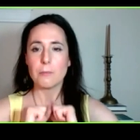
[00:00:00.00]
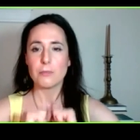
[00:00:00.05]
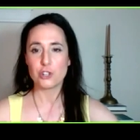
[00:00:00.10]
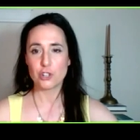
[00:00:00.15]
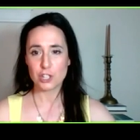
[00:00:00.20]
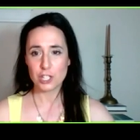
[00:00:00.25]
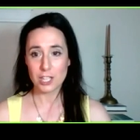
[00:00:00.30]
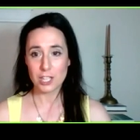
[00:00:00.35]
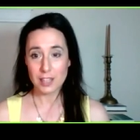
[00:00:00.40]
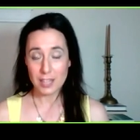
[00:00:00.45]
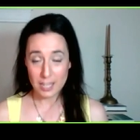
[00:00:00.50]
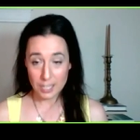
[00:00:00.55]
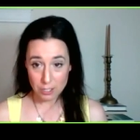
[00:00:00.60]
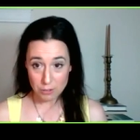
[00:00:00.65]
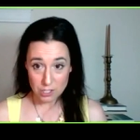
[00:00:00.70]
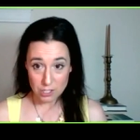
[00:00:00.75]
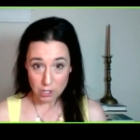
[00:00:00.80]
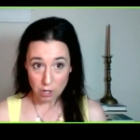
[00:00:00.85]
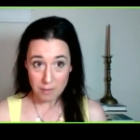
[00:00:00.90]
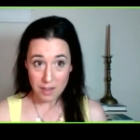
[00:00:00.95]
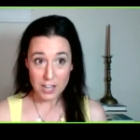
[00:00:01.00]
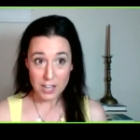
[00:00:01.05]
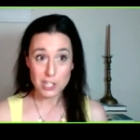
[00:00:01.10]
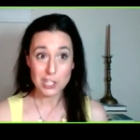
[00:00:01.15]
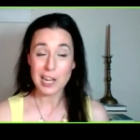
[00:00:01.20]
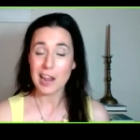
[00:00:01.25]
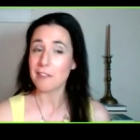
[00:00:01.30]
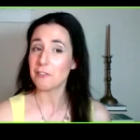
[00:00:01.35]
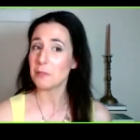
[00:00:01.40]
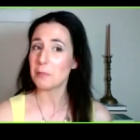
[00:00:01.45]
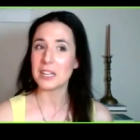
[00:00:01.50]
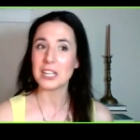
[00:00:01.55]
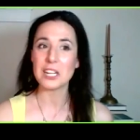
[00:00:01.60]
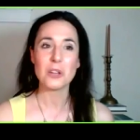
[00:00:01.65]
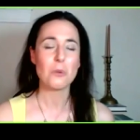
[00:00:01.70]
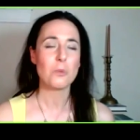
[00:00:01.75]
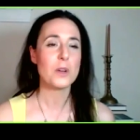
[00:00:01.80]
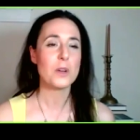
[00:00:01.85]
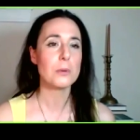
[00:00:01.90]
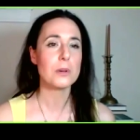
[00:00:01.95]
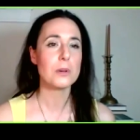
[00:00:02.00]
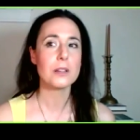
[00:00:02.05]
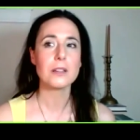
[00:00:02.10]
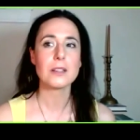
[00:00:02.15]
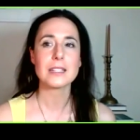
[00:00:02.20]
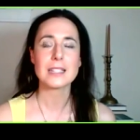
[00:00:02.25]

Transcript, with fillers: Patricia, thank you so much. Everybody, thank you